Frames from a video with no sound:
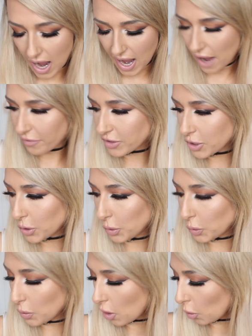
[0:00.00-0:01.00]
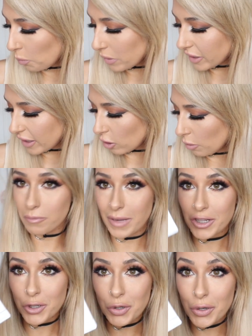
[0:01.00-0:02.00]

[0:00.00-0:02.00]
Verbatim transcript: I have to open it up. Make sure